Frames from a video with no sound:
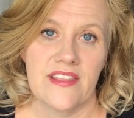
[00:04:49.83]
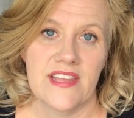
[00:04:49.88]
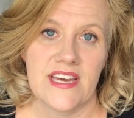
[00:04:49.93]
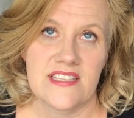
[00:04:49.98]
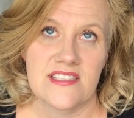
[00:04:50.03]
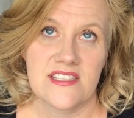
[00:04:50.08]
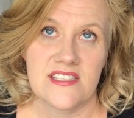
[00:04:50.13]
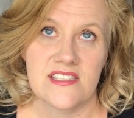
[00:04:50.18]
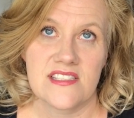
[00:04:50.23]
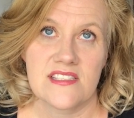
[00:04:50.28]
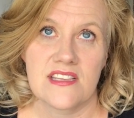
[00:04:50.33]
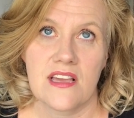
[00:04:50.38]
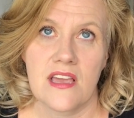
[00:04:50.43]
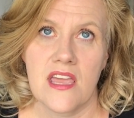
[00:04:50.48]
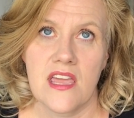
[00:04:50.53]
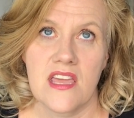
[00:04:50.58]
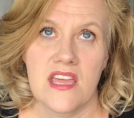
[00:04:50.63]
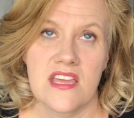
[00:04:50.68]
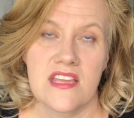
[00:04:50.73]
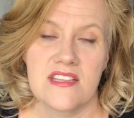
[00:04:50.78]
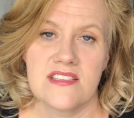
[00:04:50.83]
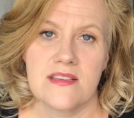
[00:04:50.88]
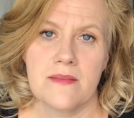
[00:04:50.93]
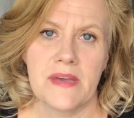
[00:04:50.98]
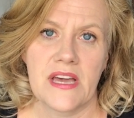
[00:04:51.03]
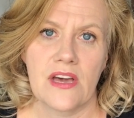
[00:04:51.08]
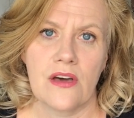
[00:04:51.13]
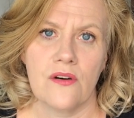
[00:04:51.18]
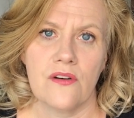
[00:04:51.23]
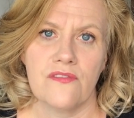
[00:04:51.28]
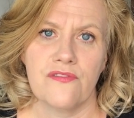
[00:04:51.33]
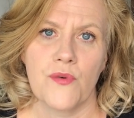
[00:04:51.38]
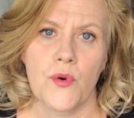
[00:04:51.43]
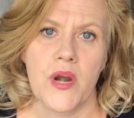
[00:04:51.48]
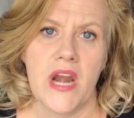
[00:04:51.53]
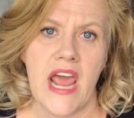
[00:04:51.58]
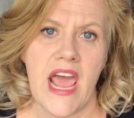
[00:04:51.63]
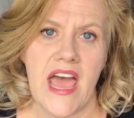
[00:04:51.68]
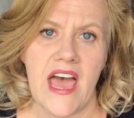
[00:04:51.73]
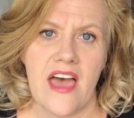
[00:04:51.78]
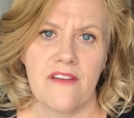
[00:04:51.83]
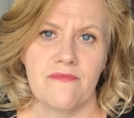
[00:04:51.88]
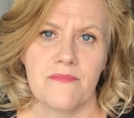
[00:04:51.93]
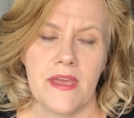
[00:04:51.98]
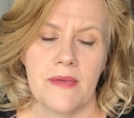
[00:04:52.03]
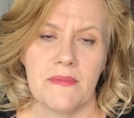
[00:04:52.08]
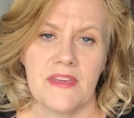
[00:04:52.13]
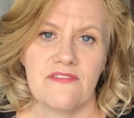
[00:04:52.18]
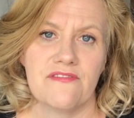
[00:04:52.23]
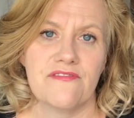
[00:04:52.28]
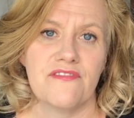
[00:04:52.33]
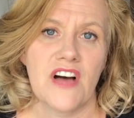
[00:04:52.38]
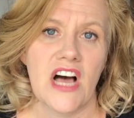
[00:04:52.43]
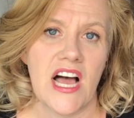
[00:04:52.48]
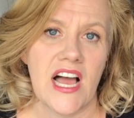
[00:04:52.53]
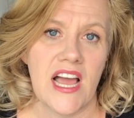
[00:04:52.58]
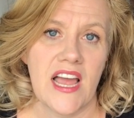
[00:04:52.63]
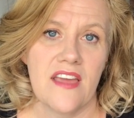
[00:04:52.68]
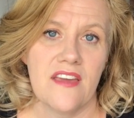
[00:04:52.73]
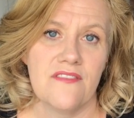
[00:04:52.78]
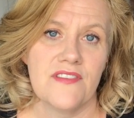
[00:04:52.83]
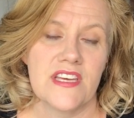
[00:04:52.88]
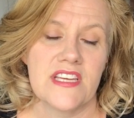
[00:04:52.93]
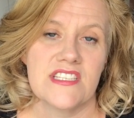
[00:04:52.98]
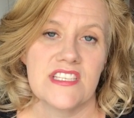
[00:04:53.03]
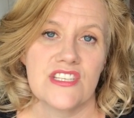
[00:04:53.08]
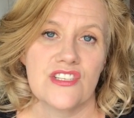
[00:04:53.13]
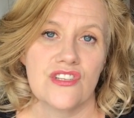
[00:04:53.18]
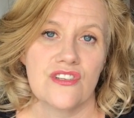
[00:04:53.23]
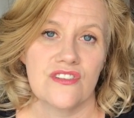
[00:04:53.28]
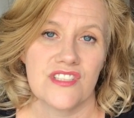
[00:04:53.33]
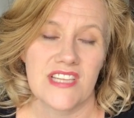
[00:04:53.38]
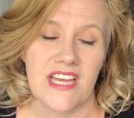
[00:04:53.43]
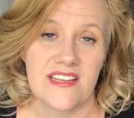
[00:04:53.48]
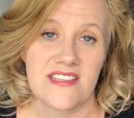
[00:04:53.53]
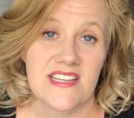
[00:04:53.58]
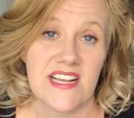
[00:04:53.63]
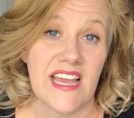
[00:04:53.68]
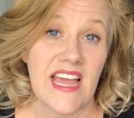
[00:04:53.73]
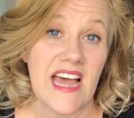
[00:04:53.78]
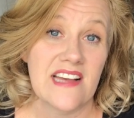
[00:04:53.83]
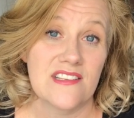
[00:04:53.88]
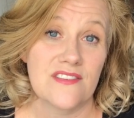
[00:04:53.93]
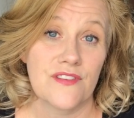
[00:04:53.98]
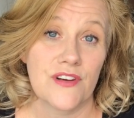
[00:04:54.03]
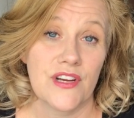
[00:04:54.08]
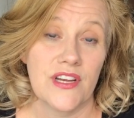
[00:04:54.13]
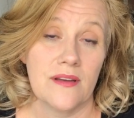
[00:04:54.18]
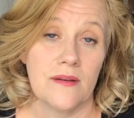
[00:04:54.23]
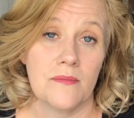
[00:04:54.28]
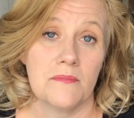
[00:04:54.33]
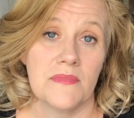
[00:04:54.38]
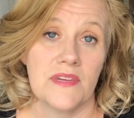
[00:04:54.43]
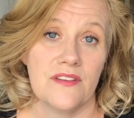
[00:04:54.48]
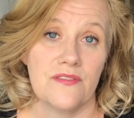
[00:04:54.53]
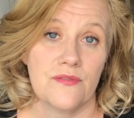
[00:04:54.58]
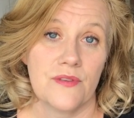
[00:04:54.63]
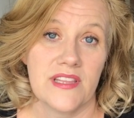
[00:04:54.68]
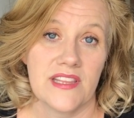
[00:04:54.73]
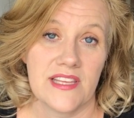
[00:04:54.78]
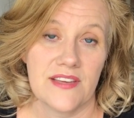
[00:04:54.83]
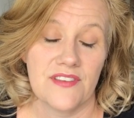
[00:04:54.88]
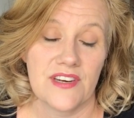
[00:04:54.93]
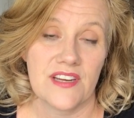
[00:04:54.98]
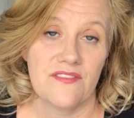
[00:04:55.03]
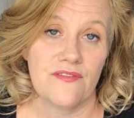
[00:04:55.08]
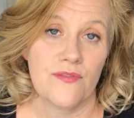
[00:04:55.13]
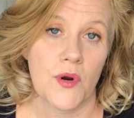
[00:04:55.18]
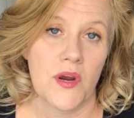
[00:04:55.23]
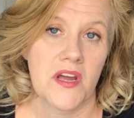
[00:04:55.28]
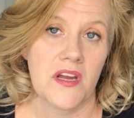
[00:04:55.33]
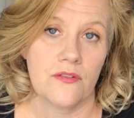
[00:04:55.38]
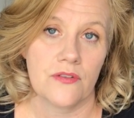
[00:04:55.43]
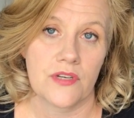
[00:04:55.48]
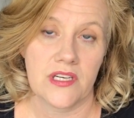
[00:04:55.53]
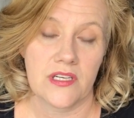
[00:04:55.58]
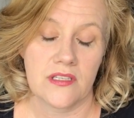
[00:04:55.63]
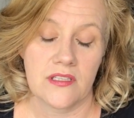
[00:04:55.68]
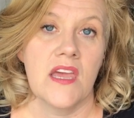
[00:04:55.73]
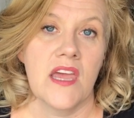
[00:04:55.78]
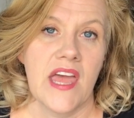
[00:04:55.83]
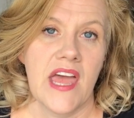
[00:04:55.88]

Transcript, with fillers: That's a, it's about four and a half, maybe five additional tanks of gas for him if we leave it at 400.